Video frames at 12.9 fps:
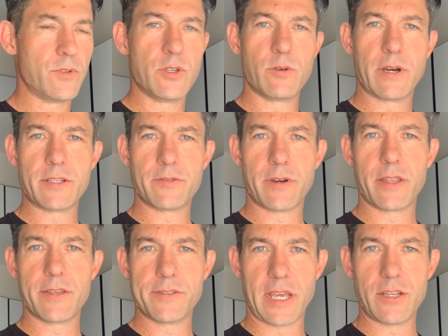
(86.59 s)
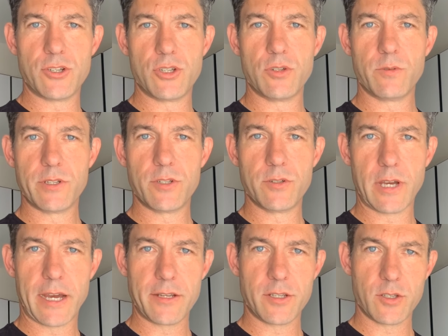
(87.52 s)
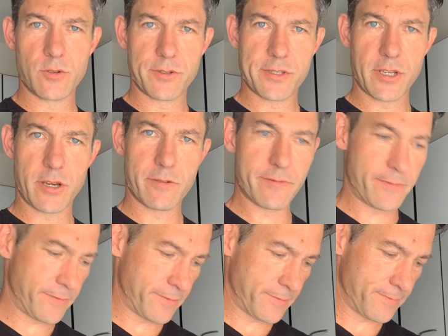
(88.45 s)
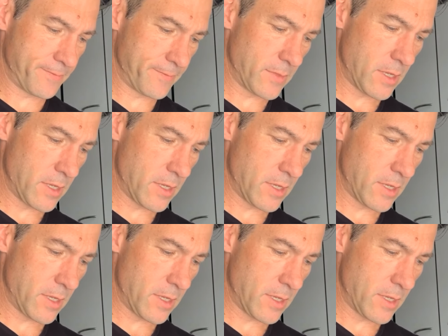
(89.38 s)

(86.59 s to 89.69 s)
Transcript: do unto others as you would do unto yourself.